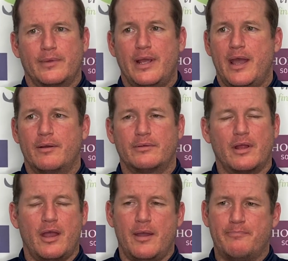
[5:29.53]
Yeah,
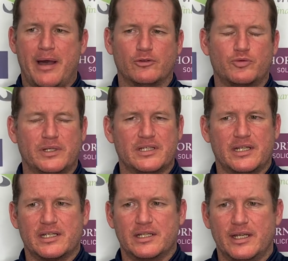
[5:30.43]
bounce wins
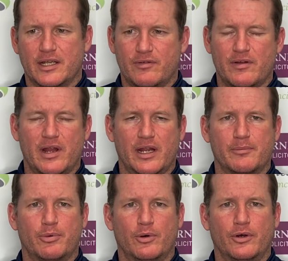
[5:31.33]
in this league are really
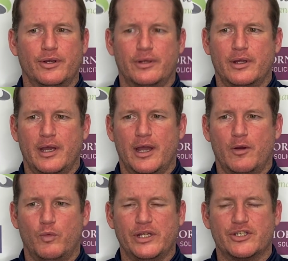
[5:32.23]
important.
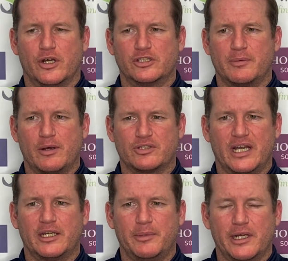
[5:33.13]
We talked about
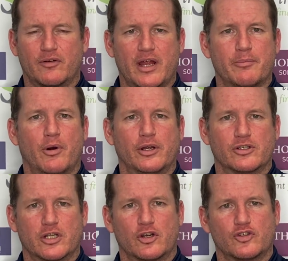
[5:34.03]
Saturday being a great point
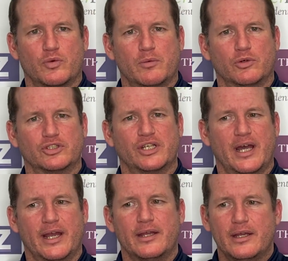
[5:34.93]
as long as we won
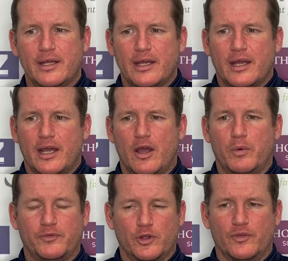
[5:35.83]
tonight.
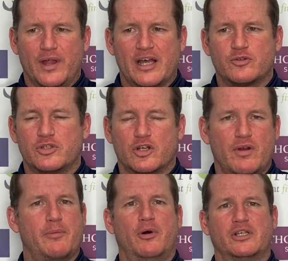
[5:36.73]
We've done that, so it's a
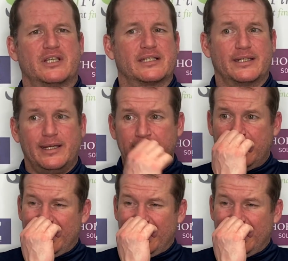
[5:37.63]
great point Saturday.